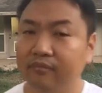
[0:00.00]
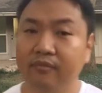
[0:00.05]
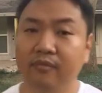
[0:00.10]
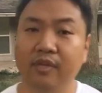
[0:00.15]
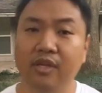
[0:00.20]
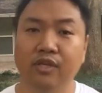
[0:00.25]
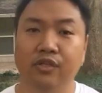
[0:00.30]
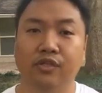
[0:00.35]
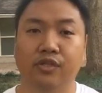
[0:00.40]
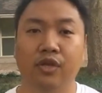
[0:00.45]

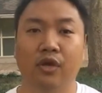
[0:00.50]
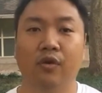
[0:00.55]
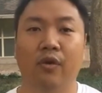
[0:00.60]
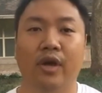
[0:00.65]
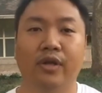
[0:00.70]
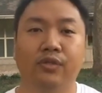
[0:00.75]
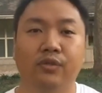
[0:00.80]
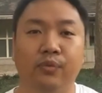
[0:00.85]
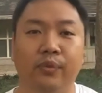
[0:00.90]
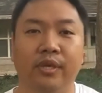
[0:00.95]
So
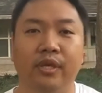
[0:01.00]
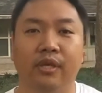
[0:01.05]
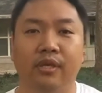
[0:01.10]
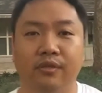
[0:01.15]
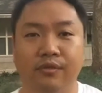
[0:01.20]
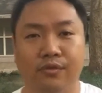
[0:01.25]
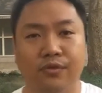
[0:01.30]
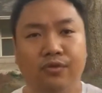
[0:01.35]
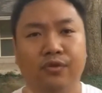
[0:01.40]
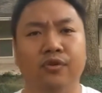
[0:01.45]
as we
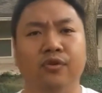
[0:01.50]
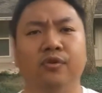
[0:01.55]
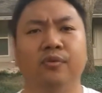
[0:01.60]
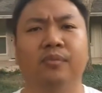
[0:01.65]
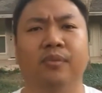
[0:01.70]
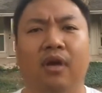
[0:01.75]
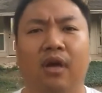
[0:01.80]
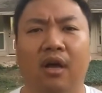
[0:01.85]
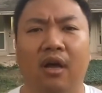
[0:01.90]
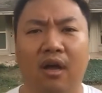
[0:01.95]

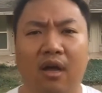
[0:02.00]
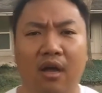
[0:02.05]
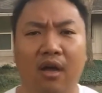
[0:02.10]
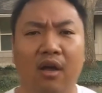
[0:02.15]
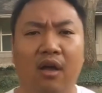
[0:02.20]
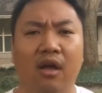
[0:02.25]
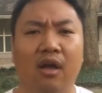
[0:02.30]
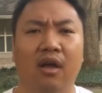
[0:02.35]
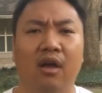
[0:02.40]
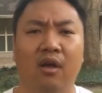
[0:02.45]
consume
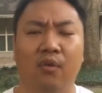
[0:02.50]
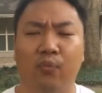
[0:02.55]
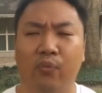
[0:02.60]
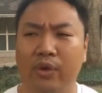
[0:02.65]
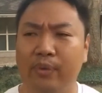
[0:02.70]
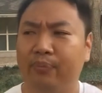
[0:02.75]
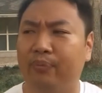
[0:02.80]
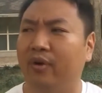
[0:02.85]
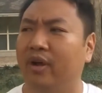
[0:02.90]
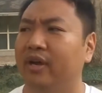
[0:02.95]

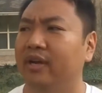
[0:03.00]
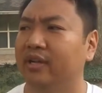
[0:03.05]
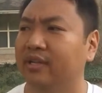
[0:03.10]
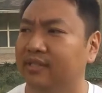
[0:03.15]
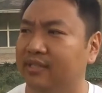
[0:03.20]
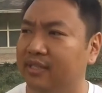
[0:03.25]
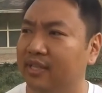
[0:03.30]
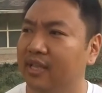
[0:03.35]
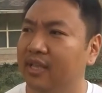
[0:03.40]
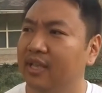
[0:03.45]
wheat
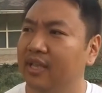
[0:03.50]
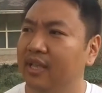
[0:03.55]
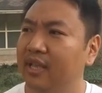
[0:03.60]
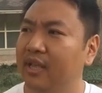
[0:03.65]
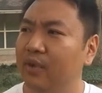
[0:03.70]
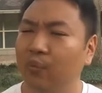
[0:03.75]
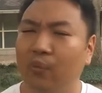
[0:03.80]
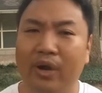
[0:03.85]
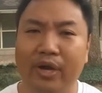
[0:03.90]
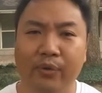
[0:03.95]
products,
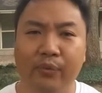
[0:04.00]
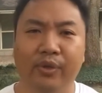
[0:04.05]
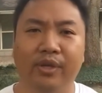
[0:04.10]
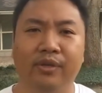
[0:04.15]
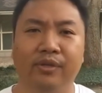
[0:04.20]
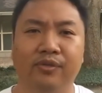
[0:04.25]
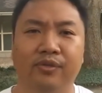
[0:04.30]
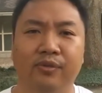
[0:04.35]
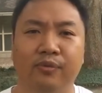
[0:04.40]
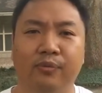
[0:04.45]
and why do we
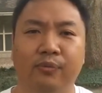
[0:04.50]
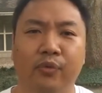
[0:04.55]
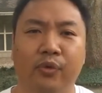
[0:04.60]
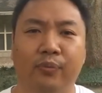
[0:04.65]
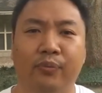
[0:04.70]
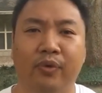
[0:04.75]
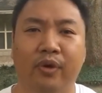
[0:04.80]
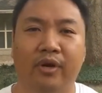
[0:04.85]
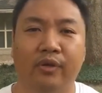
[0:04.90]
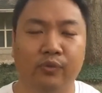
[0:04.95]
consume wheat
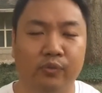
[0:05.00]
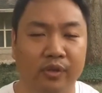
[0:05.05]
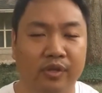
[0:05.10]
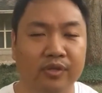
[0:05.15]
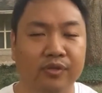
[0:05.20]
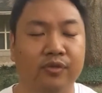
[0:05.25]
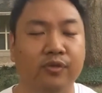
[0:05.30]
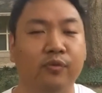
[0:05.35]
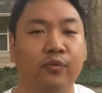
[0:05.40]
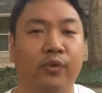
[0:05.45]
products? We
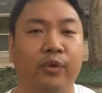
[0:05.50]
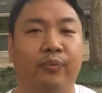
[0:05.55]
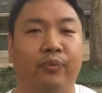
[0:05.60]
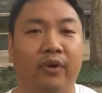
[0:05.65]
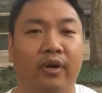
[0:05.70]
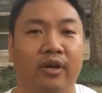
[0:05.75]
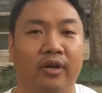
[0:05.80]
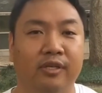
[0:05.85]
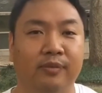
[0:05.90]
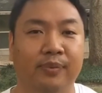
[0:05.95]
consume wheat
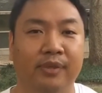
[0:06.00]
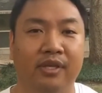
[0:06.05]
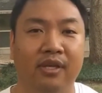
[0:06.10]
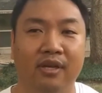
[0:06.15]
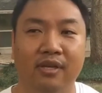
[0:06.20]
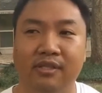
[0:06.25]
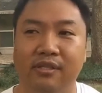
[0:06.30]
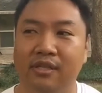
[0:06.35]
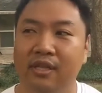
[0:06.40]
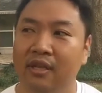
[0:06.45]
products
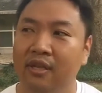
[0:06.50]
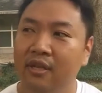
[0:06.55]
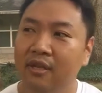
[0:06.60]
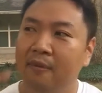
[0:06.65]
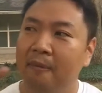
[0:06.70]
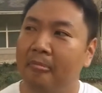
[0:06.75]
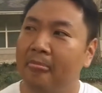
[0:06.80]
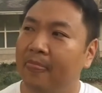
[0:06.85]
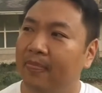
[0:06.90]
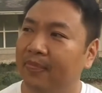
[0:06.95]
because
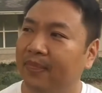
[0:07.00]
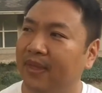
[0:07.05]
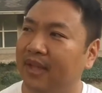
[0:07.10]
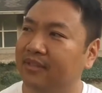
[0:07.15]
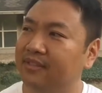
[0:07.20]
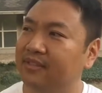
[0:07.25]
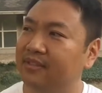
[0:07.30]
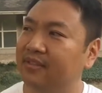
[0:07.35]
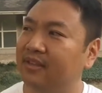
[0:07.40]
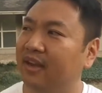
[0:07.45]

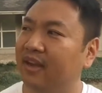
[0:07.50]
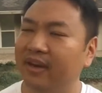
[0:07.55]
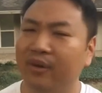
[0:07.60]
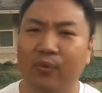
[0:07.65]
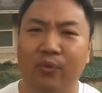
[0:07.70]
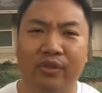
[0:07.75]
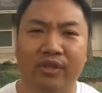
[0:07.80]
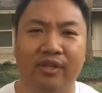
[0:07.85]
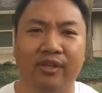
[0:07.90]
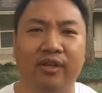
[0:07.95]
that's kind of
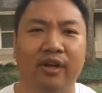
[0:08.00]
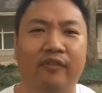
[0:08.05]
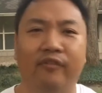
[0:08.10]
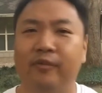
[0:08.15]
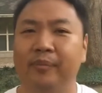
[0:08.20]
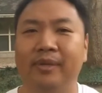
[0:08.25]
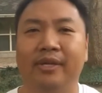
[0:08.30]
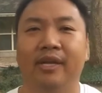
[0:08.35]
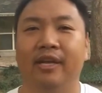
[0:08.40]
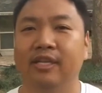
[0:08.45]
what the
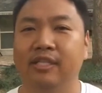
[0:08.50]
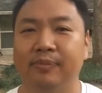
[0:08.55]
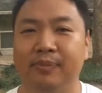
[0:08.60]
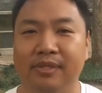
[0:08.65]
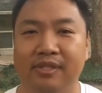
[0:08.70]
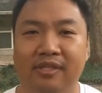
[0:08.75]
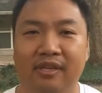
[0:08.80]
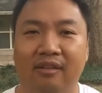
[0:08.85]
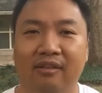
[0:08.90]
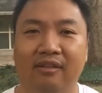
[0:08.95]
government has
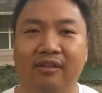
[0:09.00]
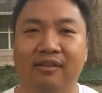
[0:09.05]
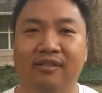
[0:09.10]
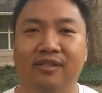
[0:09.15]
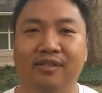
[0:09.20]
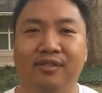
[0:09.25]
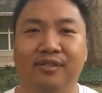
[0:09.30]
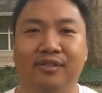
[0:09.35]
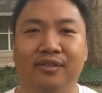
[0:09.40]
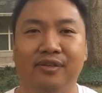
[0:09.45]
been telling us
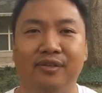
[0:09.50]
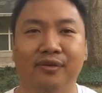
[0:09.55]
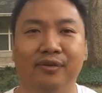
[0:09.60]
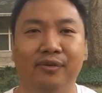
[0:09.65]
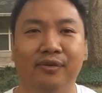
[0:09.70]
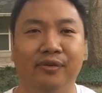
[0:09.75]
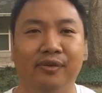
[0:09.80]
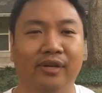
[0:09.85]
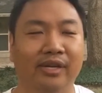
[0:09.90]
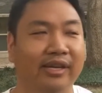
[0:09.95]
to
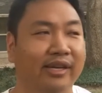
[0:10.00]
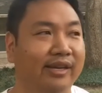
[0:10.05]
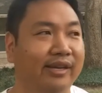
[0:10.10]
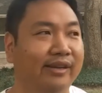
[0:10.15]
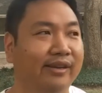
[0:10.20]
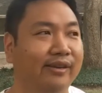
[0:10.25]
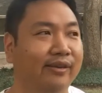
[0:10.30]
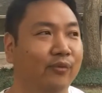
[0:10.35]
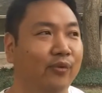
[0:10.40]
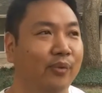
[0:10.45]
do,
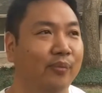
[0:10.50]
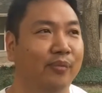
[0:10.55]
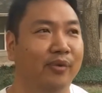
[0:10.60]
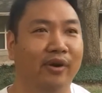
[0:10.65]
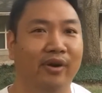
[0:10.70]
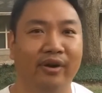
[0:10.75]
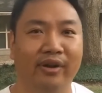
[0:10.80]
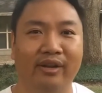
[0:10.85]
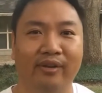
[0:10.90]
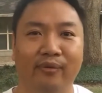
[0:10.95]
and what
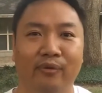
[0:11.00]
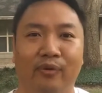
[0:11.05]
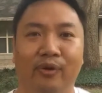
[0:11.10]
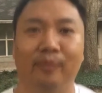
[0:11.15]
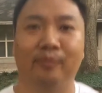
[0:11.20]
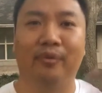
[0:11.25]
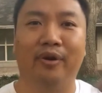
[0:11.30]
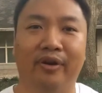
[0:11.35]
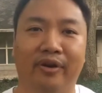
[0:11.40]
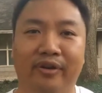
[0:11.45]

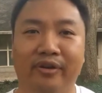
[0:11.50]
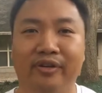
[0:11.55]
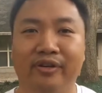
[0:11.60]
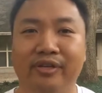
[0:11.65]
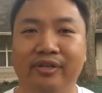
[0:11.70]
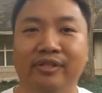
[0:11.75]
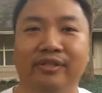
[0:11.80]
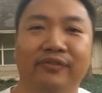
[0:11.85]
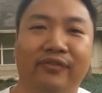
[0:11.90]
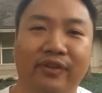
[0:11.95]

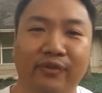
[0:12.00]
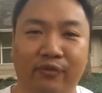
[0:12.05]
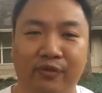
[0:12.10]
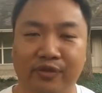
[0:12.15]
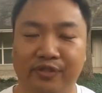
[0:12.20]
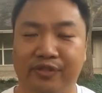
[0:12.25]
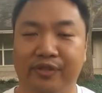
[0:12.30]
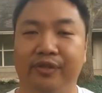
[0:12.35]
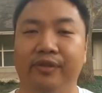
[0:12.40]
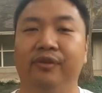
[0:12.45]
marketers for
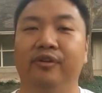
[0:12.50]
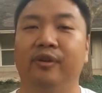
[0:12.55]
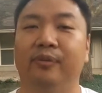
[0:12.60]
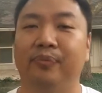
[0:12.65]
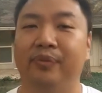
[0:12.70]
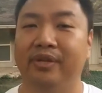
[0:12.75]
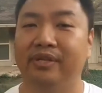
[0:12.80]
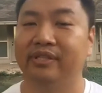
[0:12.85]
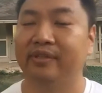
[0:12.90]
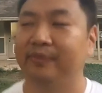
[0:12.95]
cereal
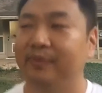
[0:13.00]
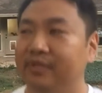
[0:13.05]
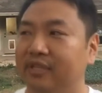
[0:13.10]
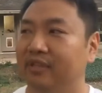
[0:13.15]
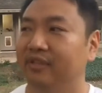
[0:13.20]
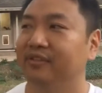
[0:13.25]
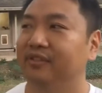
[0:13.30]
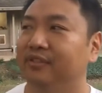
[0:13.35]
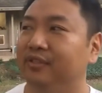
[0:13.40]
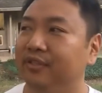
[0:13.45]
companies have been
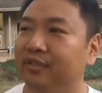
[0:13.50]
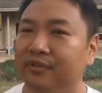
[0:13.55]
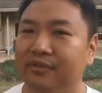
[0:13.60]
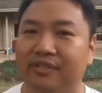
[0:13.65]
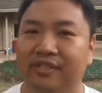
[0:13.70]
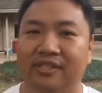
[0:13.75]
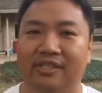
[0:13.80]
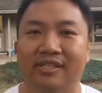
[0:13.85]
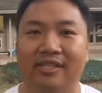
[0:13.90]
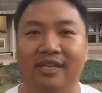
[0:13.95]
telling us to do
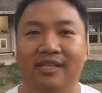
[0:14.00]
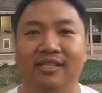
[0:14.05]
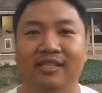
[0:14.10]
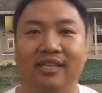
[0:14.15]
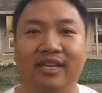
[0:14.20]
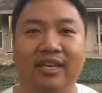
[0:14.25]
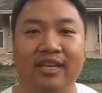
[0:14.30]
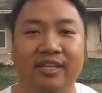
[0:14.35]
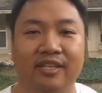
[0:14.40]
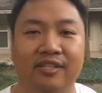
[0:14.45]
since the
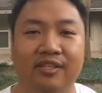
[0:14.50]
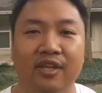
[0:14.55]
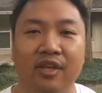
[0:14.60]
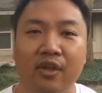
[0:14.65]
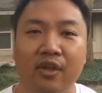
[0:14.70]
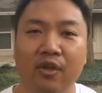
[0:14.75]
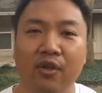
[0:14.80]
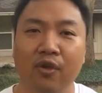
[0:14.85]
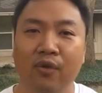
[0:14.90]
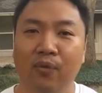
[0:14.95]
1980s.
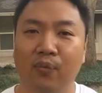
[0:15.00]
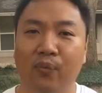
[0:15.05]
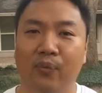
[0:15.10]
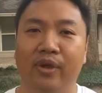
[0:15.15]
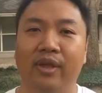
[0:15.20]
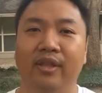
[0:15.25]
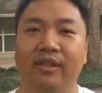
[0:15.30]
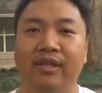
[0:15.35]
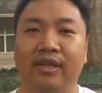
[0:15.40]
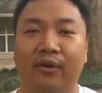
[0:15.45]

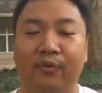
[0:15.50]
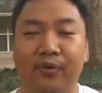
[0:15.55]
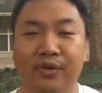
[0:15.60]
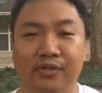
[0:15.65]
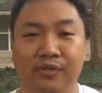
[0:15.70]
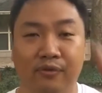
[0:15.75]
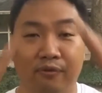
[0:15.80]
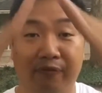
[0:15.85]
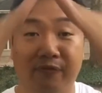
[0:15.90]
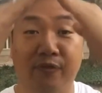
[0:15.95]
When the
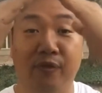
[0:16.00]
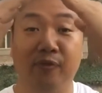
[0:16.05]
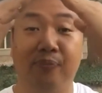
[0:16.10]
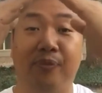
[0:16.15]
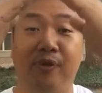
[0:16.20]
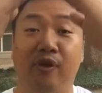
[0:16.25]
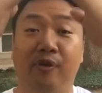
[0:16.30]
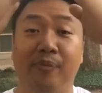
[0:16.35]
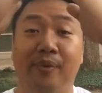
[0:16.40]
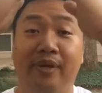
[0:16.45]
original food
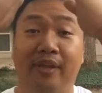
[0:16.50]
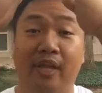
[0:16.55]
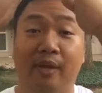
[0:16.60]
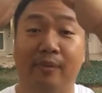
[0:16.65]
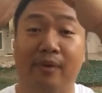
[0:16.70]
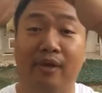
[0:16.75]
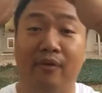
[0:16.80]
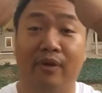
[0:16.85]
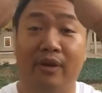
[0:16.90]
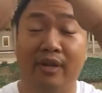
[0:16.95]
pyramid came
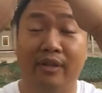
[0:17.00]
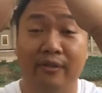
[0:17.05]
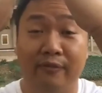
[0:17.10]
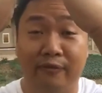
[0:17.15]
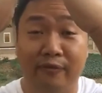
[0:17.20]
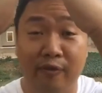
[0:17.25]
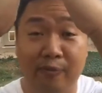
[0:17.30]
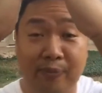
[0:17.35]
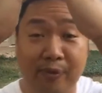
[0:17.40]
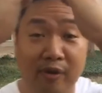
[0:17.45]
out, right? In the
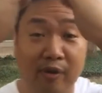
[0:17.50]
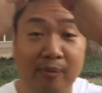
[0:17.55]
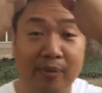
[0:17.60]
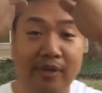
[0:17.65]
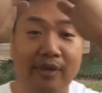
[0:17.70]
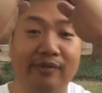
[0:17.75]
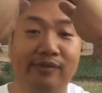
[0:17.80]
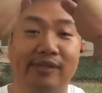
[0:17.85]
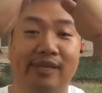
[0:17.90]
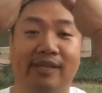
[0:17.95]
food
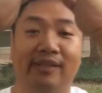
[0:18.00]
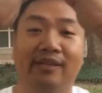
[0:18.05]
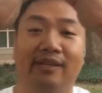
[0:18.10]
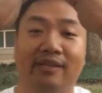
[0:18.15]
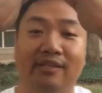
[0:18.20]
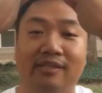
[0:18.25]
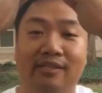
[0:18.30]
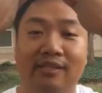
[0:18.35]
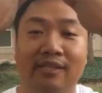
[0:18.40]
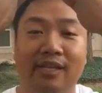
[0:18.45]
pyramid, it was like
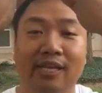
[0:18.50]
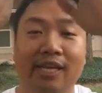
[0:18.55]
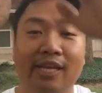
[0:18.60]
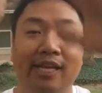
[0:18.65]
this.